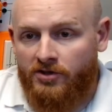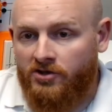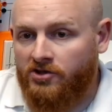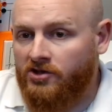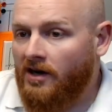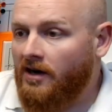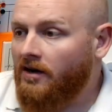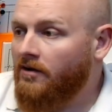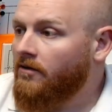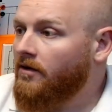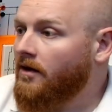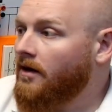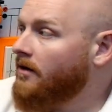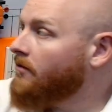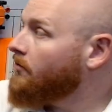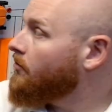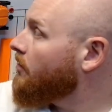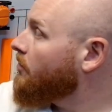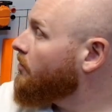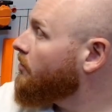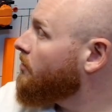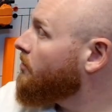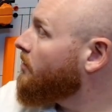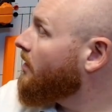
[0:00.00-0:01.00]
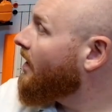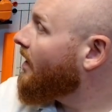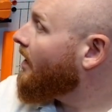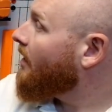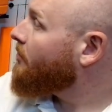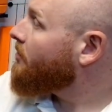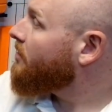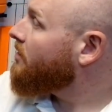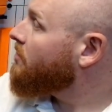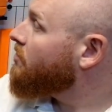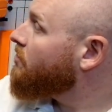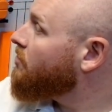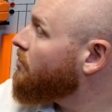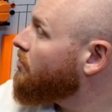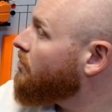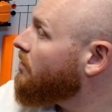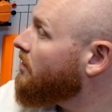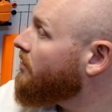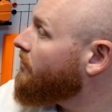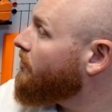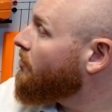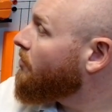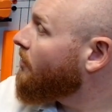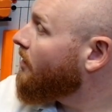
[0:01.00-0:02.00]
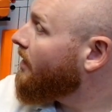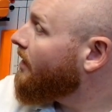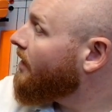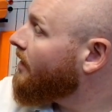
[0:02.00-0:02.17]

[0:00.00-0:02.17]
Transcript: reach out, and we would be happy to give you a